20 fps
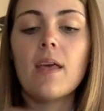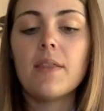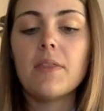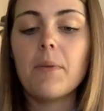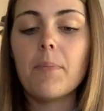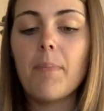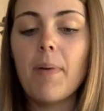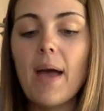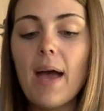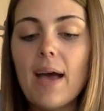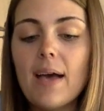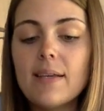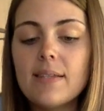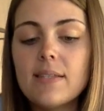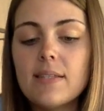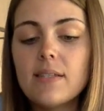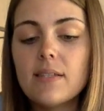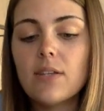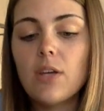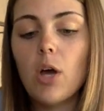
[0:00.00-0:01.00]
The
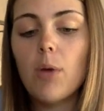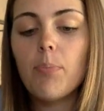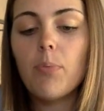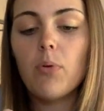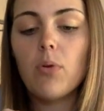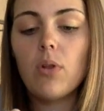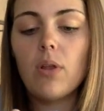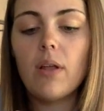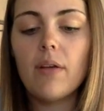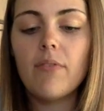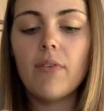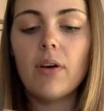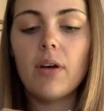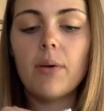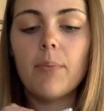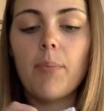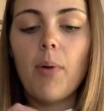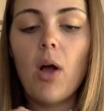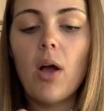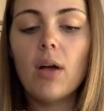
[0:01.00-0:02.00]
past couple
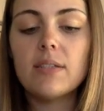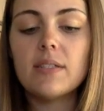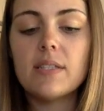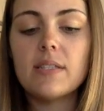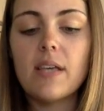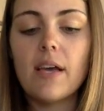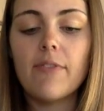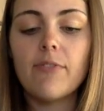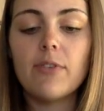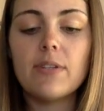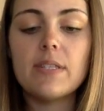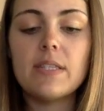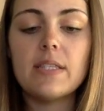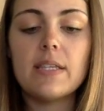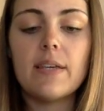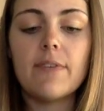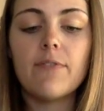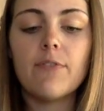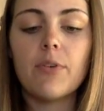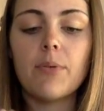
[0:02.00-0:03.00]
of boxes I've
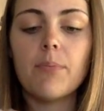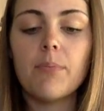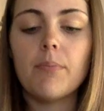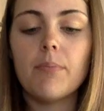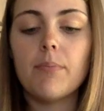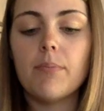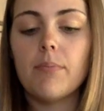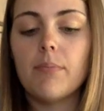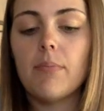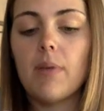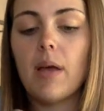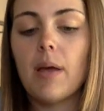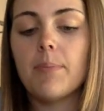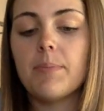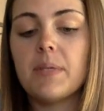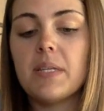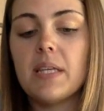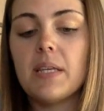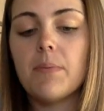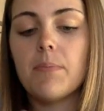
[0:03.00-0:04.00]
received from
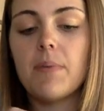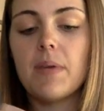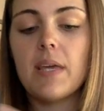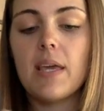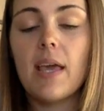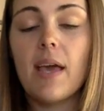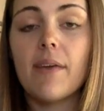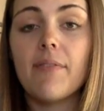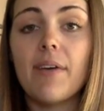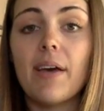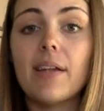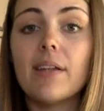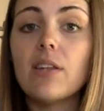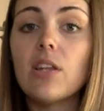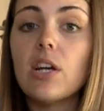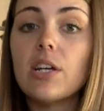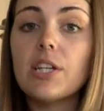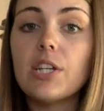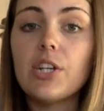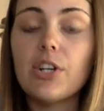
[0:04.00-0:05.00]
MTB have had
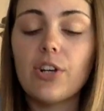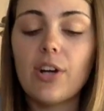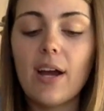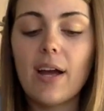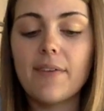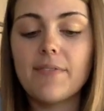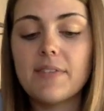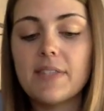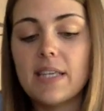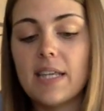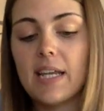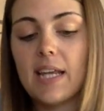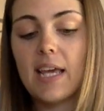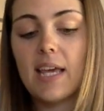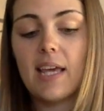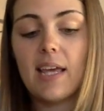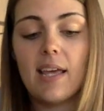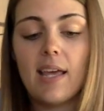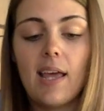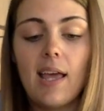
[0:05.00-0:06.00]
Lucky Crafts in
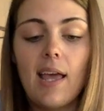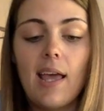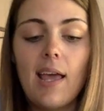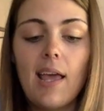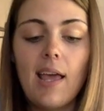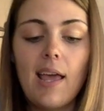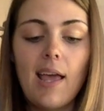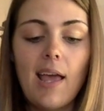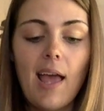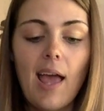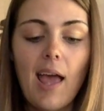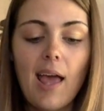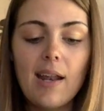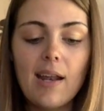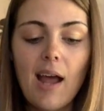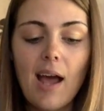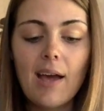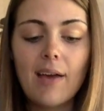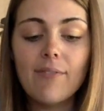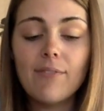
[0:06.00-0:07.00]
it,
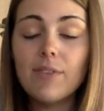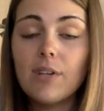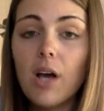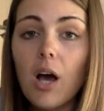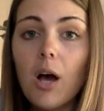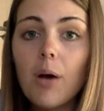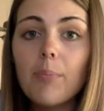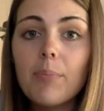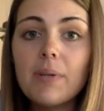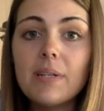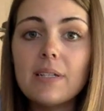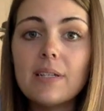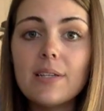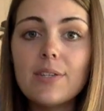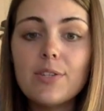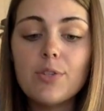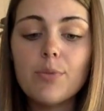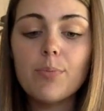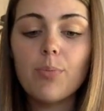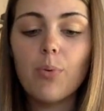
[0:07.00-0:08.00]
and I have not been
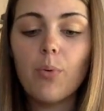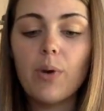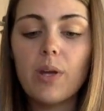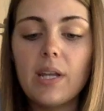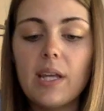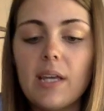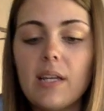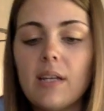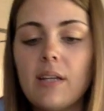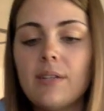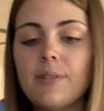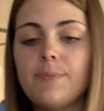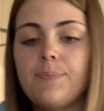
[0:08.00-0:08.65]
disappointed.